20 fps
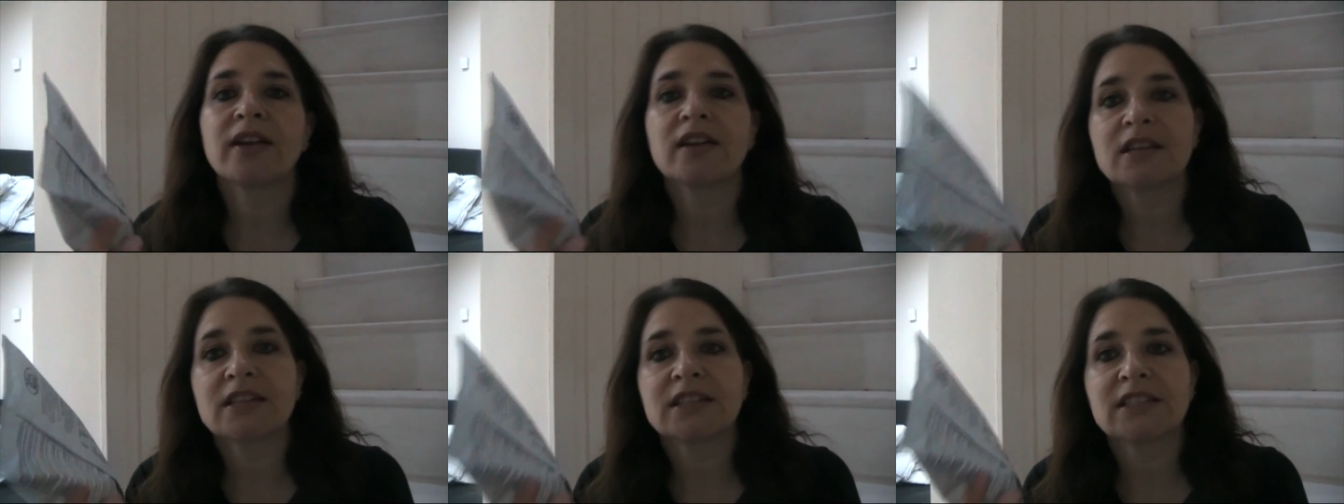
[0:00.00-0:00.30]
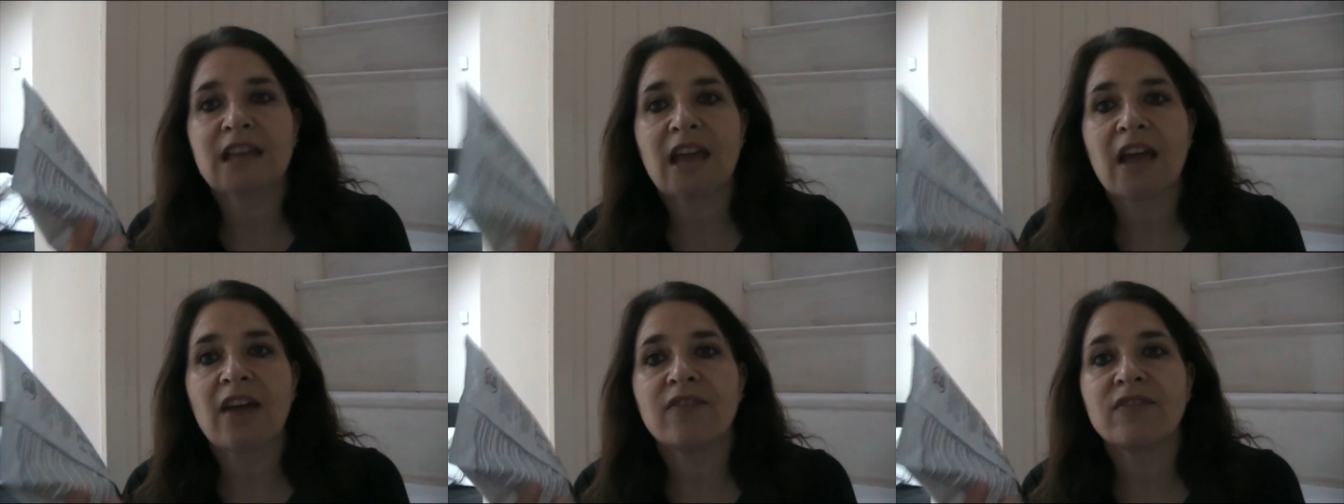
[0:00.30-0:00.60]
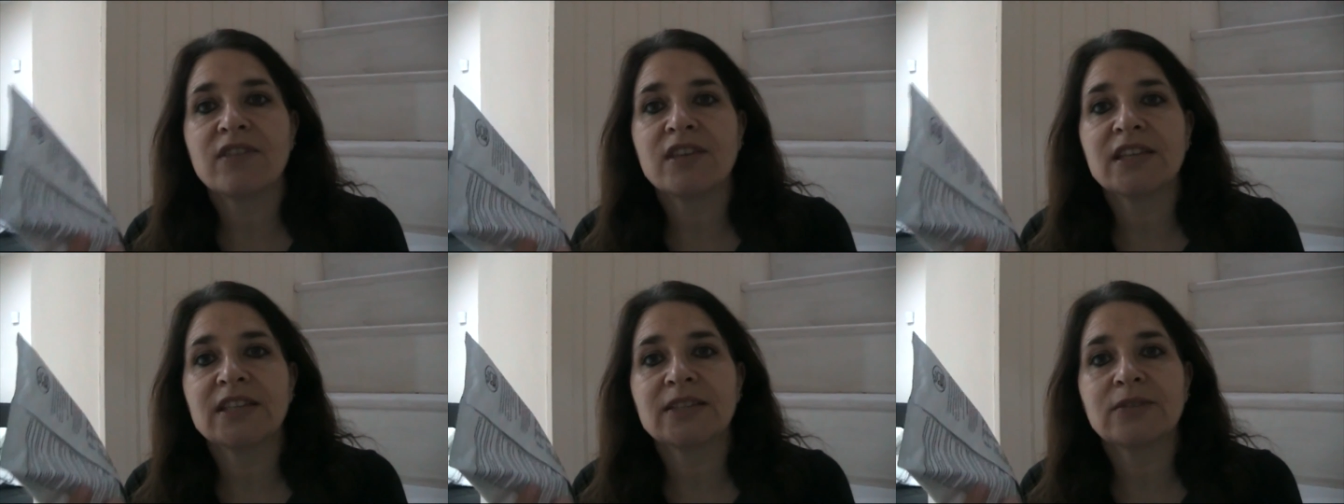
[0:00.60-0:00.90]
nice to
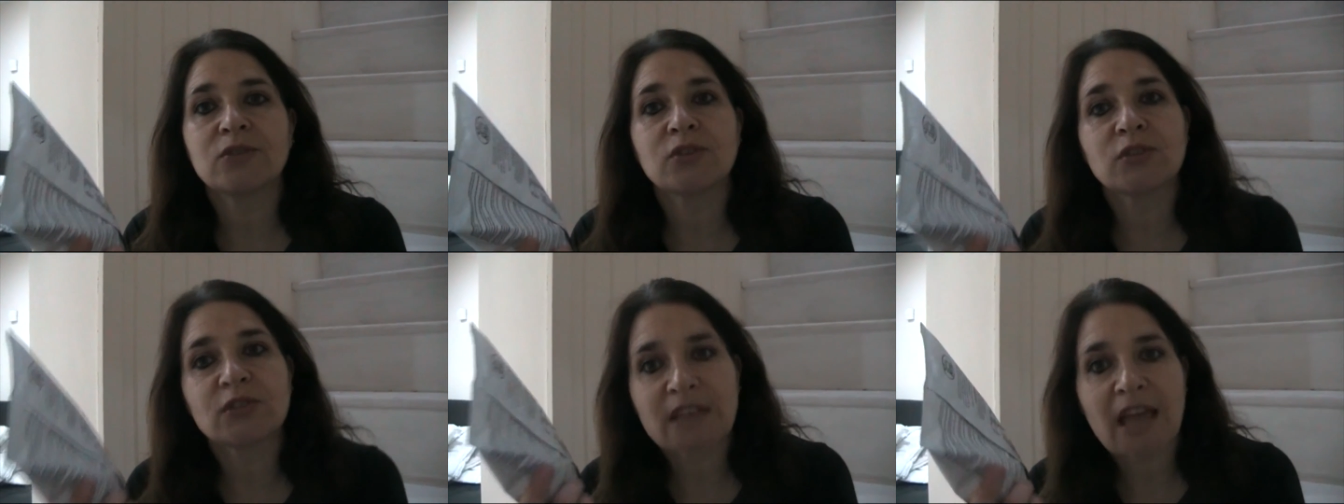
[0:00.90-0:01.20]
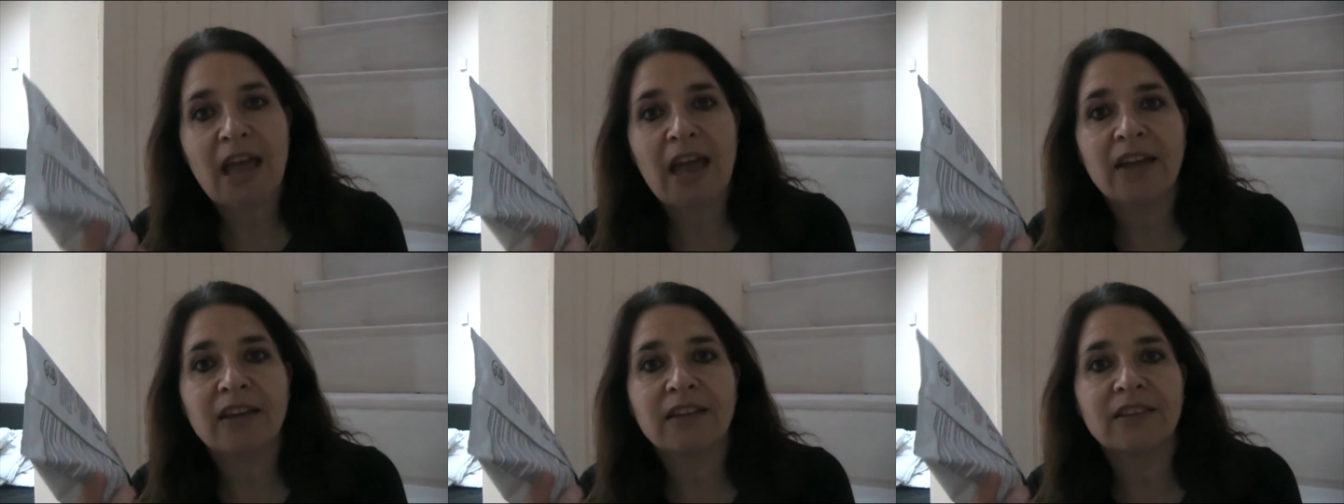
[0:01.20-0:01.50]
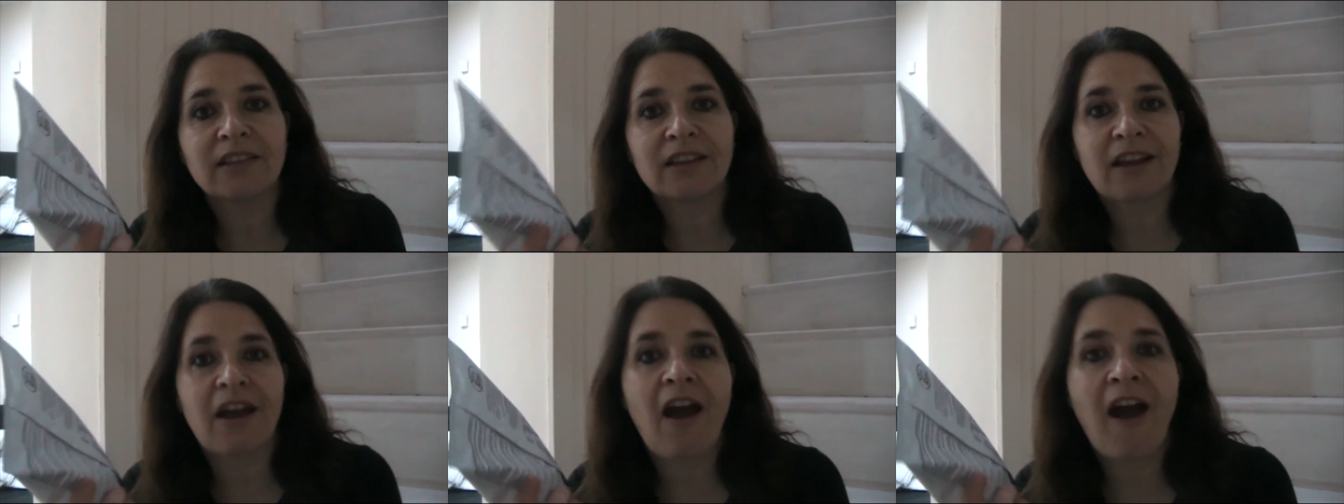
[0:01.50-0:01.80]
have these and you're sat
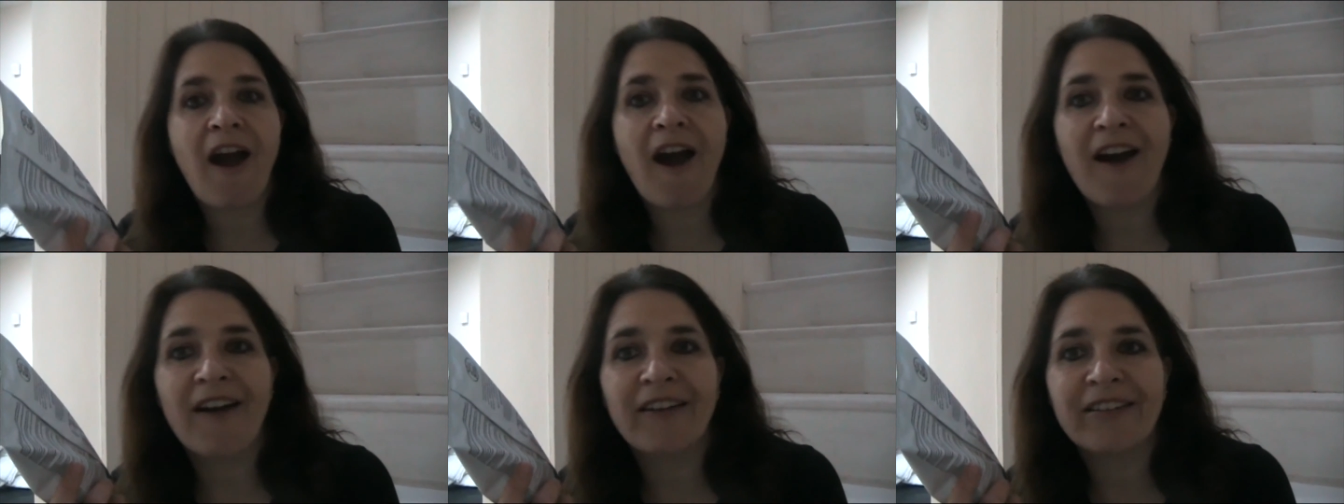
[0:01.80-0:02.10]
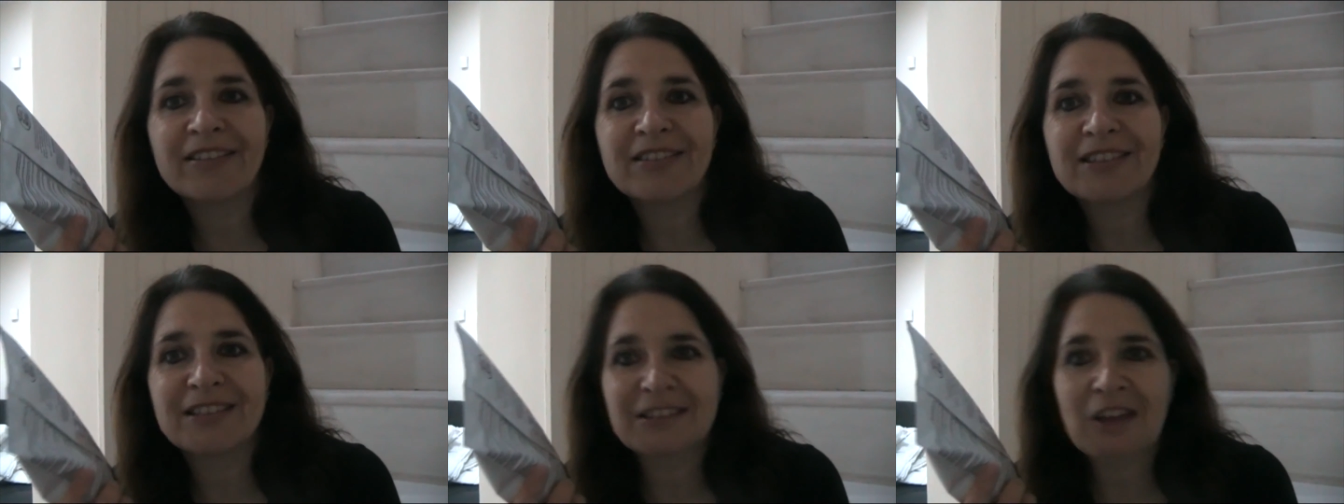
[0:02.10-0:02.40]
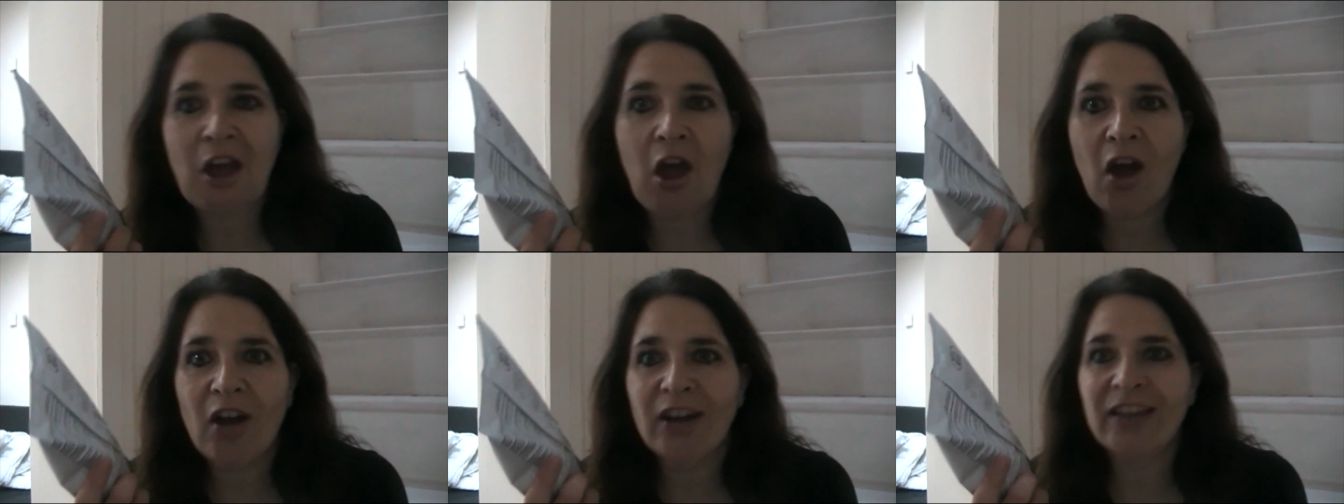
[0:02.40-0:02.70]
in the car in the
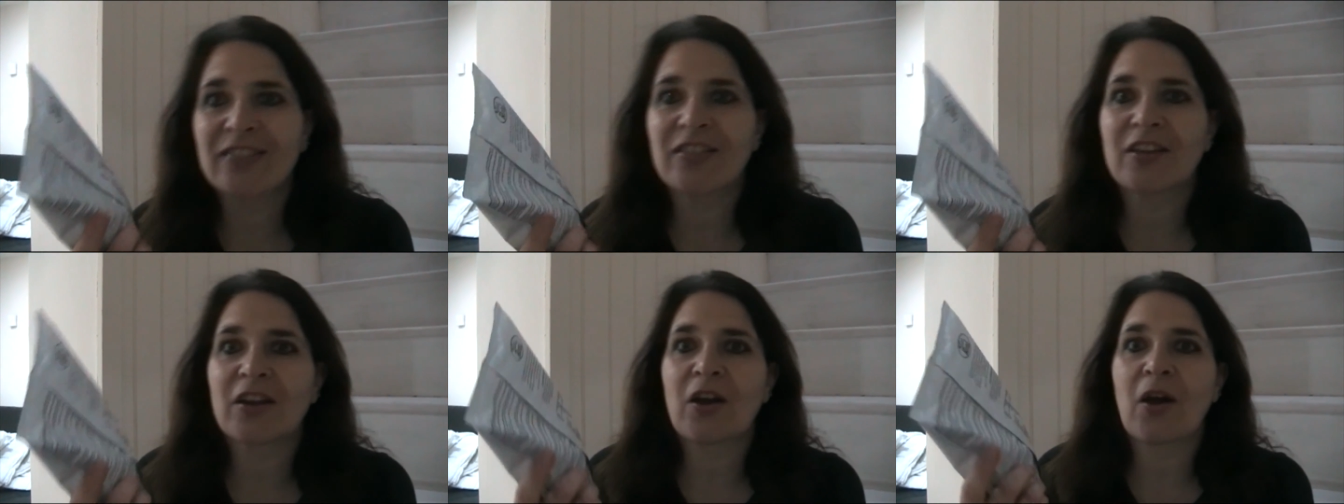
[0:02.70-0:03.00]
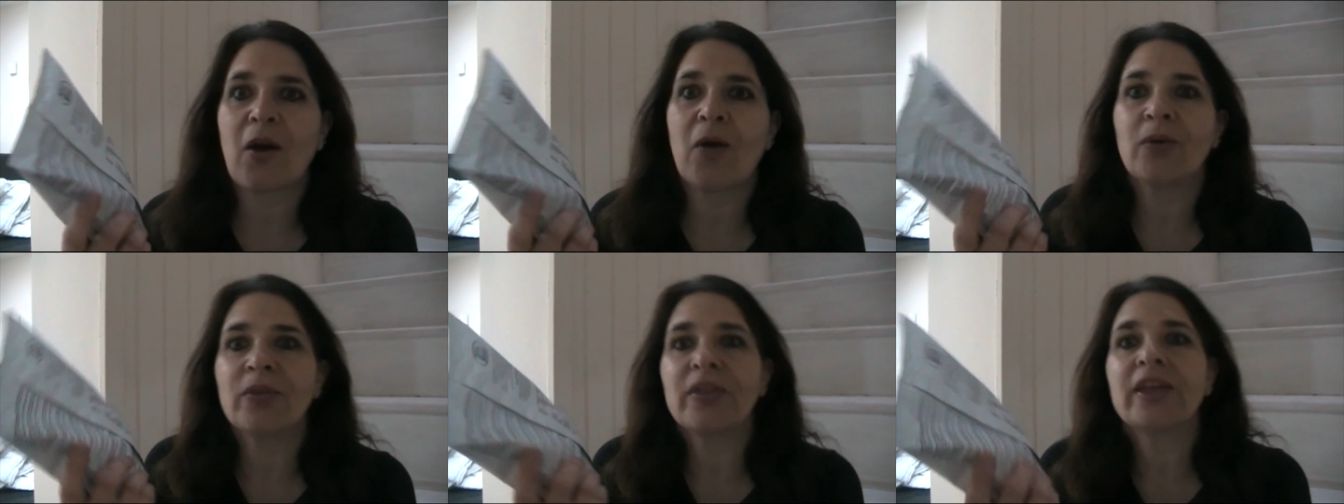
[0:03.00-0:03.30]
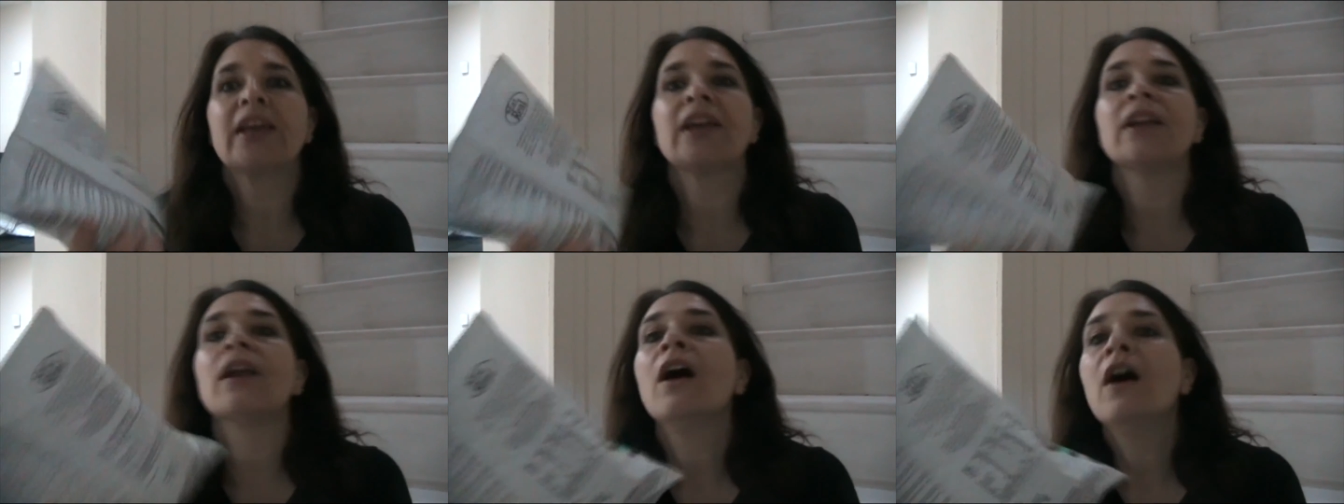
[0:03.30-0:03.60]
dark, in the cold,
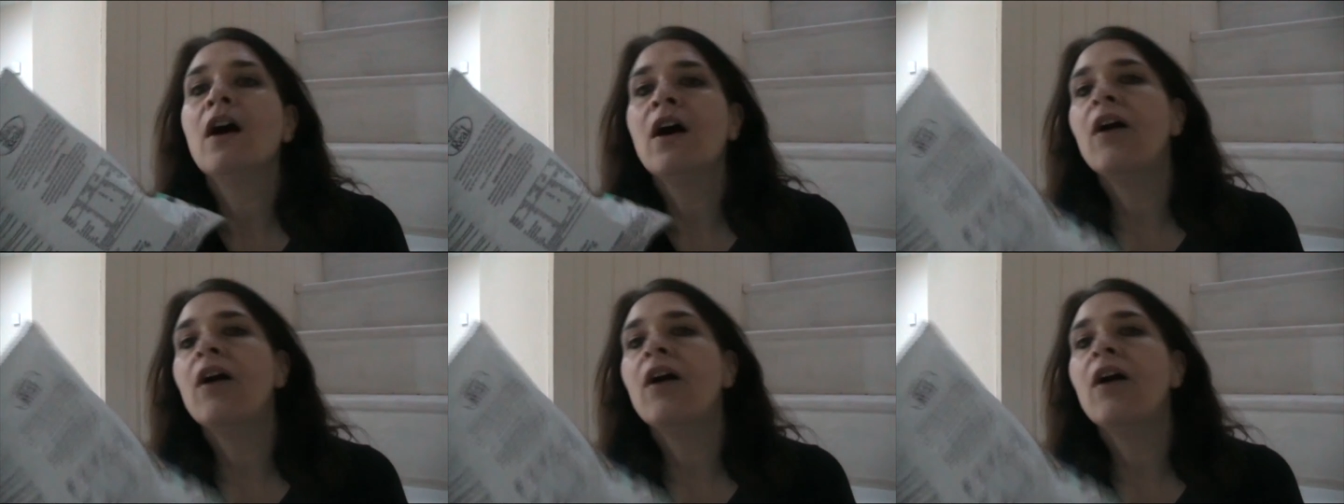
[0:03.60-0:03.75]
thinking,